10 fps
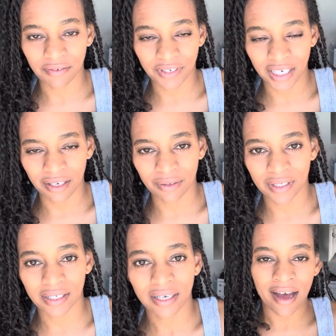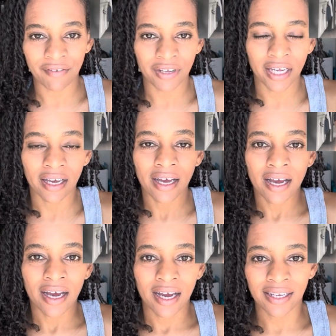videos, having
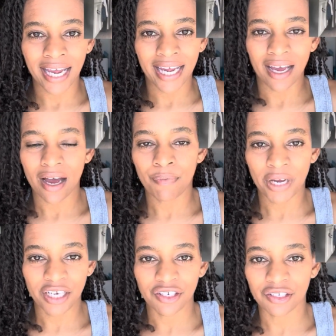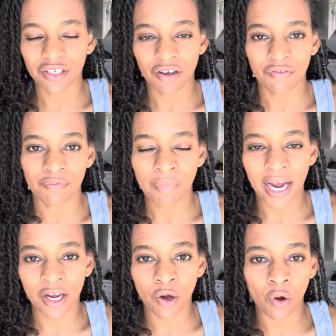like pictures of
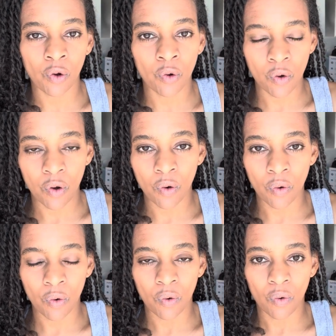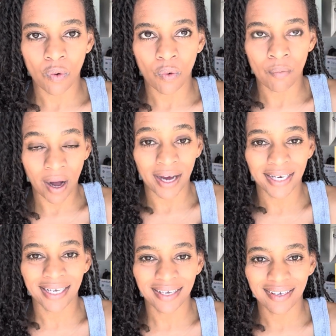my goal
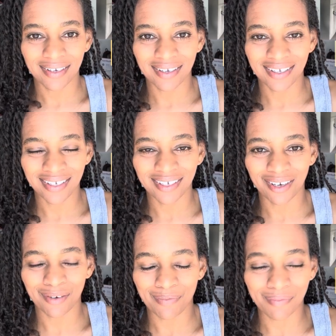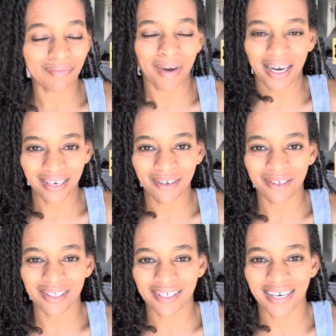body, body
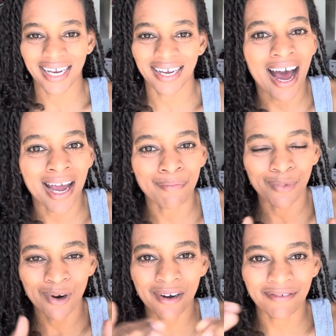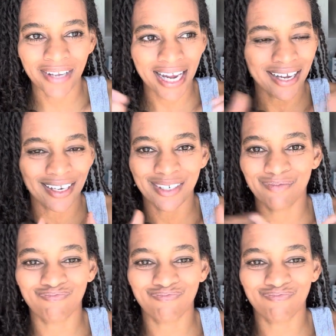goals, right? I'm more of like a